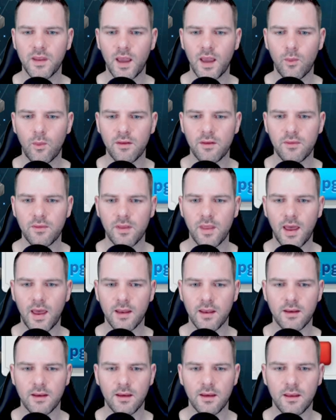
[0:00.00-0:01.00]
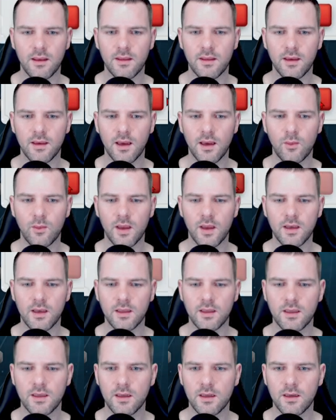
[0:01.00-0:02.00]
I went for that. I think I went
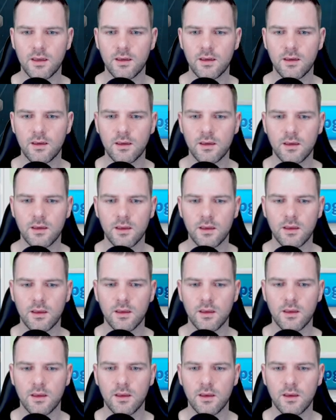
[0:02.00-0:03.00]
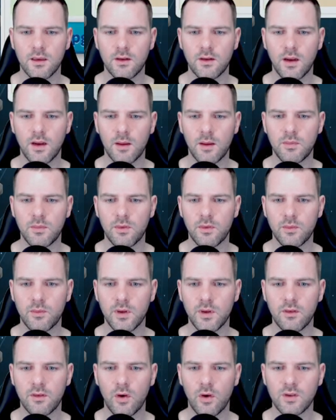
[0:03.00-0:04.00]
here, grabbed three
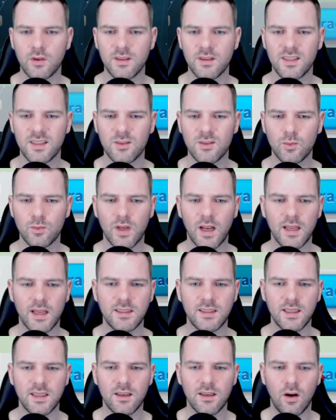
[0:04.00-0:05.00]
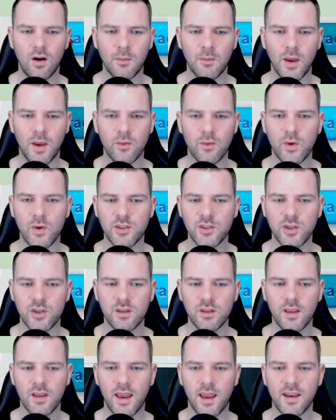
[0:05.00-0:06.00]
of those, and this is what I did on my
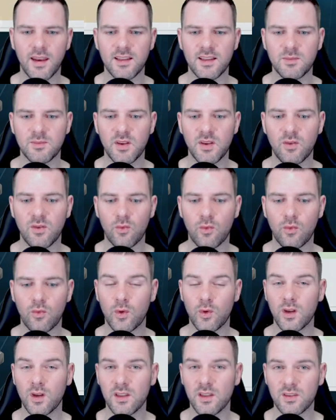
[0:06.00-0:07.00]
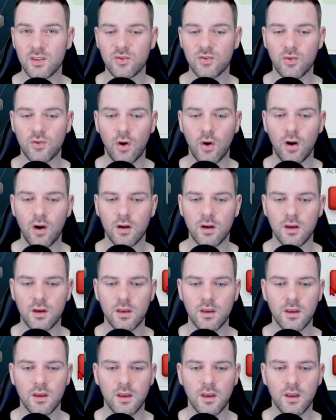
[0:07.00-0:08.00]
Richard, and it's been really strong.
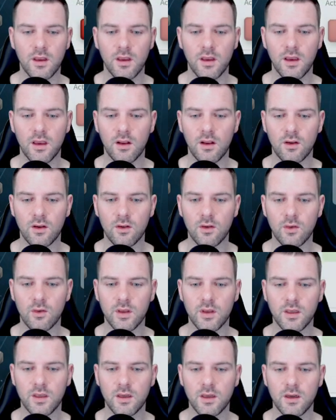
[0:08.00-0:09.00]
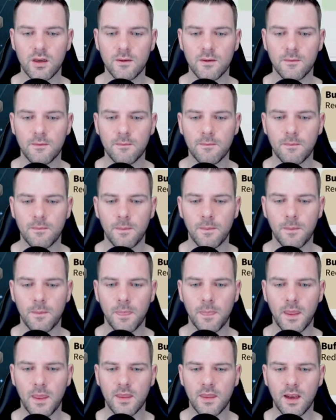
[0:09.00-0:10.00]
And I'll go here,
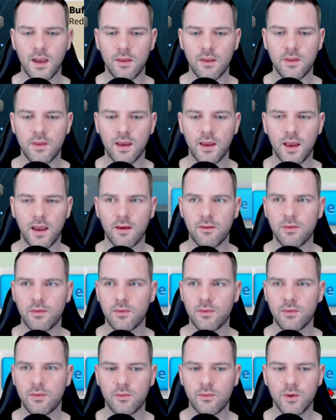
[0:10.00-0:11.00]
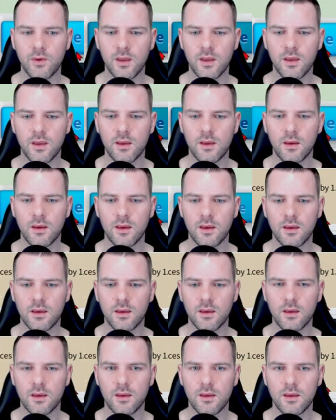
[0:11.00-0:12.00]
and then I think I have three
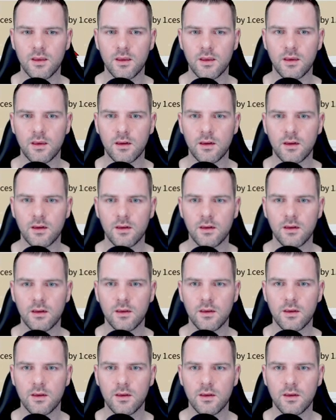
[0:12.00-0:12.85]
here.